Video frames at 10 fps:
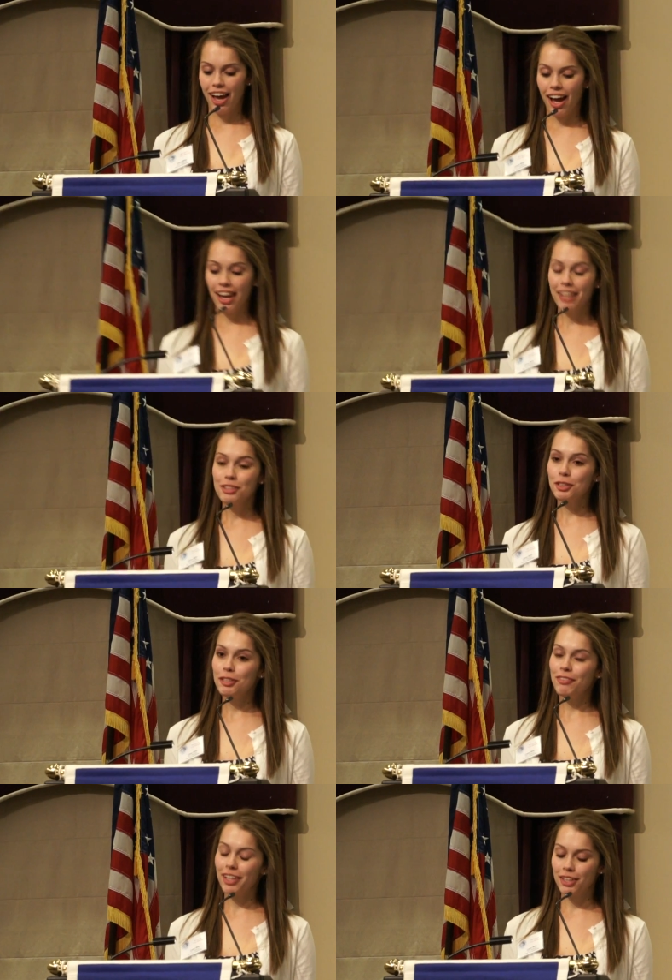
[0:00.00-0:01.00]
I entered
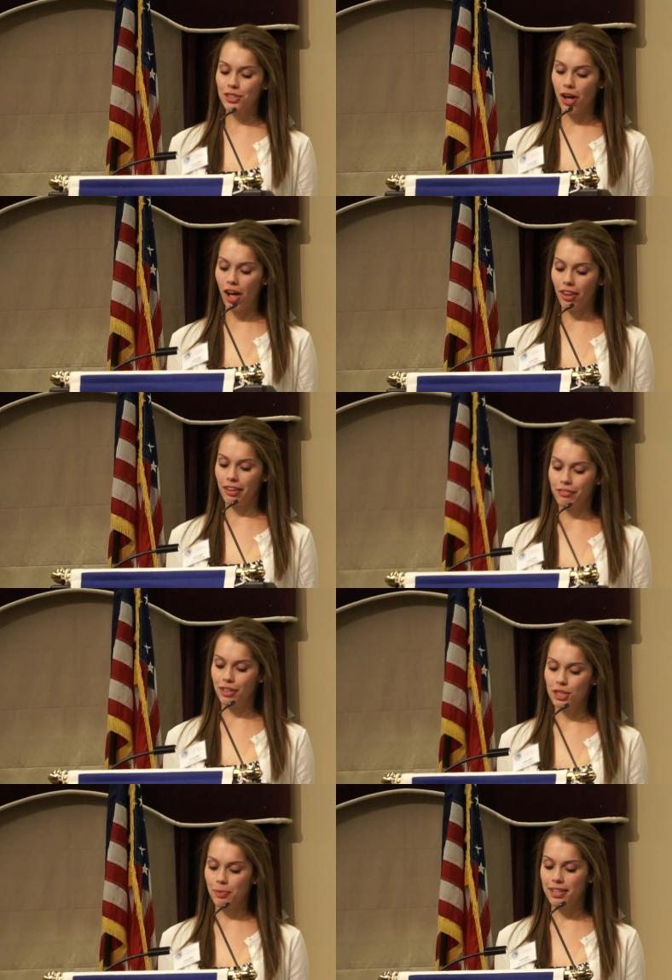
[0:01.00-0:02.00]
the Village Hall that
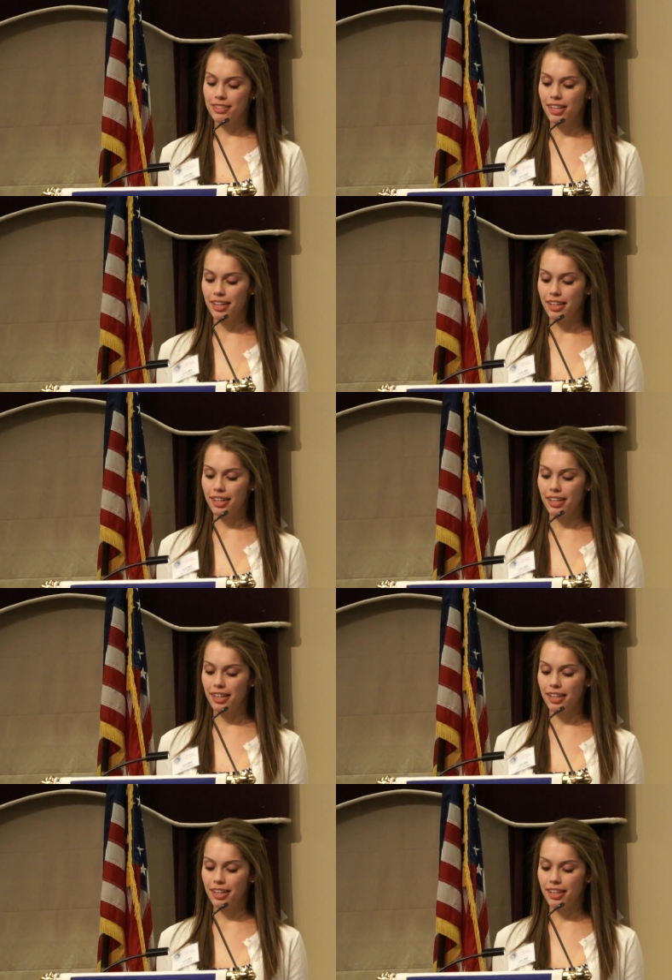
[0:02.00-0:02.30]
first Wednesday